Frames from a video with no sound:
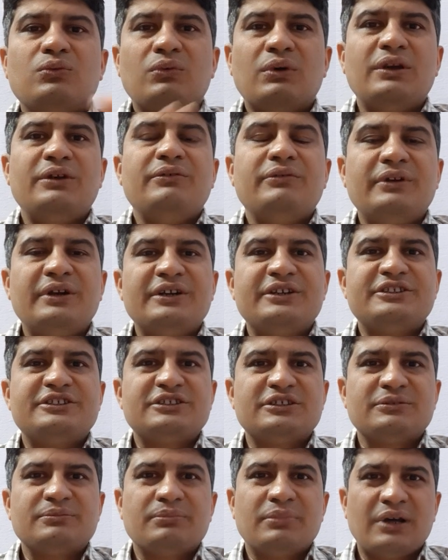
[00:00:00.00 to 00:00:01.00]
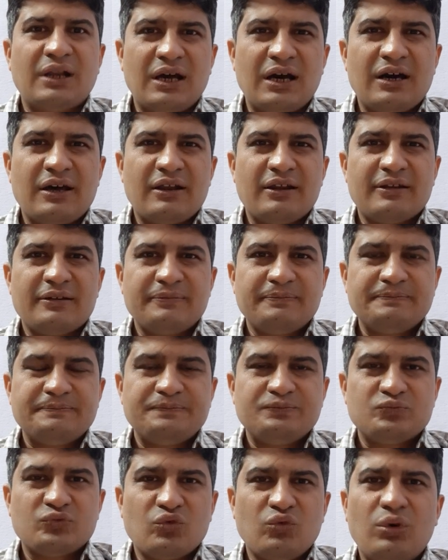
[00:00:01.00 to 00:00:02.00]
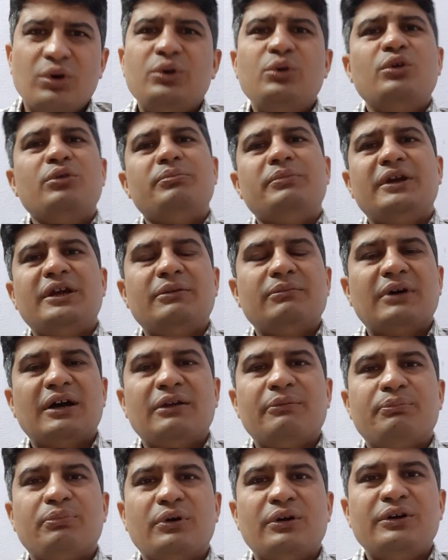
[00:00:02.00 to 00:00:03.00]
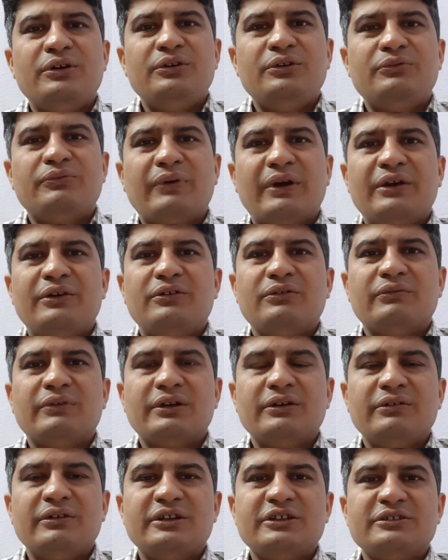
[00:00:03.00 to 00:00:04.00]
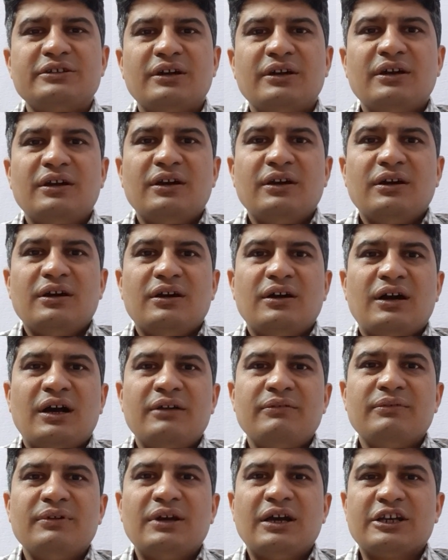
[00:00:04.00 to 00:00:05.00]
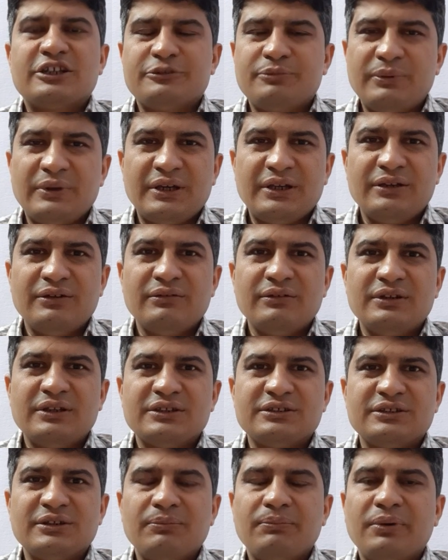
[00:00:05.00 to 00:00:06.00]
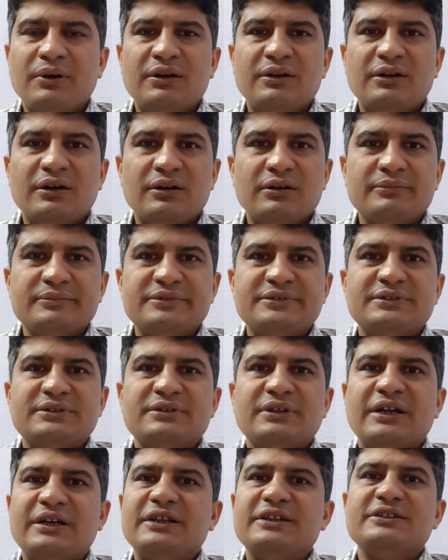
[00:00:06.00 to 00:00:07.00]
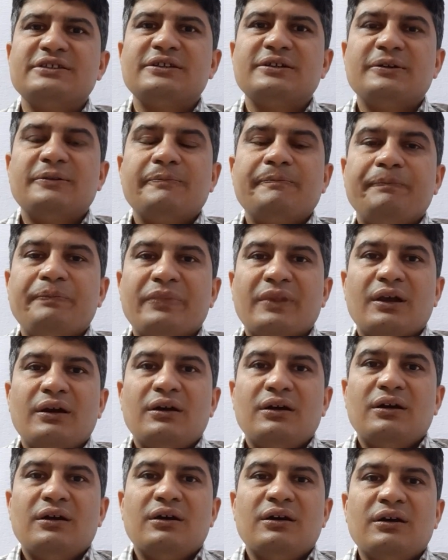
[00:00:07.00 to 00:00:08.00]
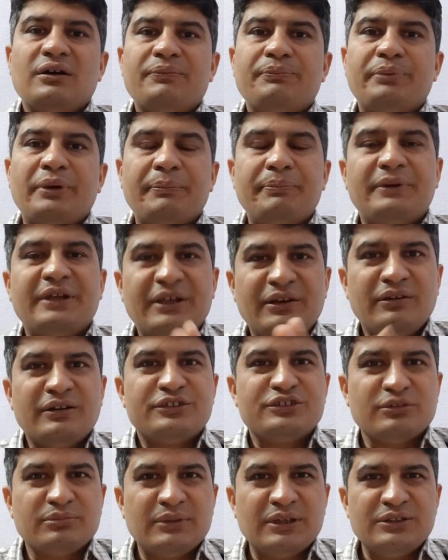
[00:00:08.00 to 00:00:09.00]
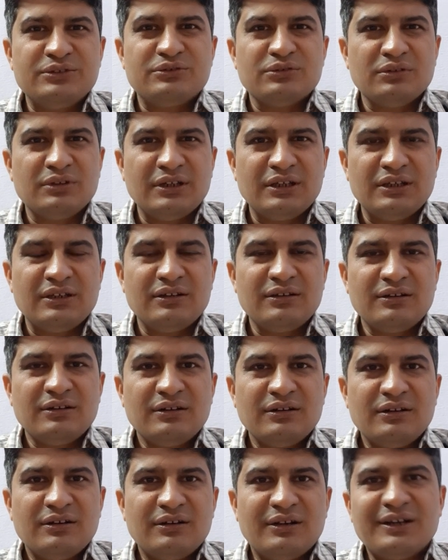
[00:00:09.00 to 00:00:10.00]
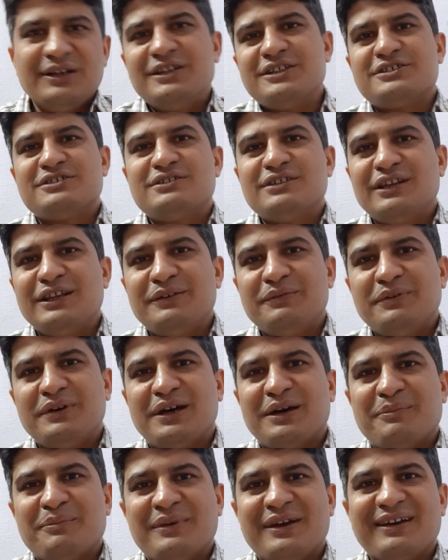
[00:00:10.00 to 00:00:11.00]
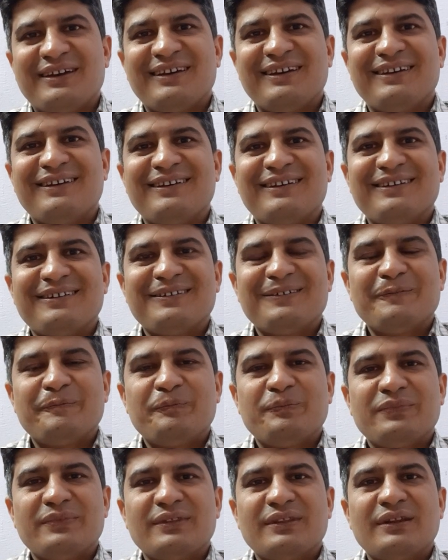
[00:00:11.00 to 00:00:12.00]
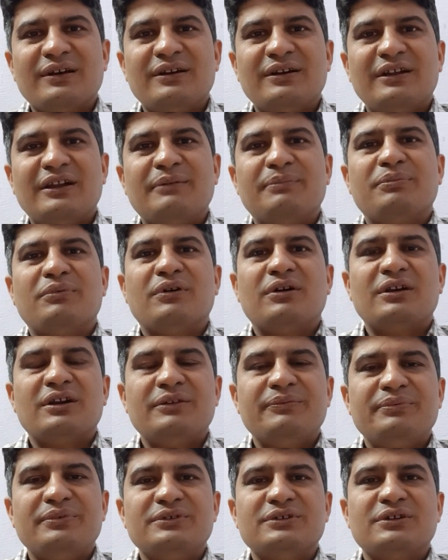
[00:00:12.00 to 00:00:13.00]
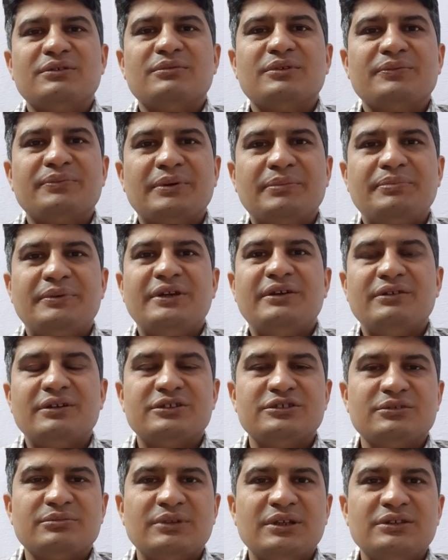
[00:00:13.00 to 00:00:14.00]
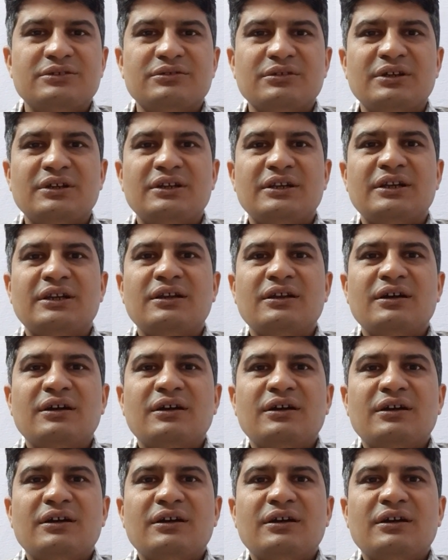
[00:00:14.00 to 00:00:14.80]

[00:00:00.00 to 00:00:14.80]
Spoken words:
1 units per hour. What do we mean by 0.5 to 1 units? I explain you in the simple terms. That is, 50 units of the insulin, traditionally we are making the drip or infusion of the 50 units of the insulin in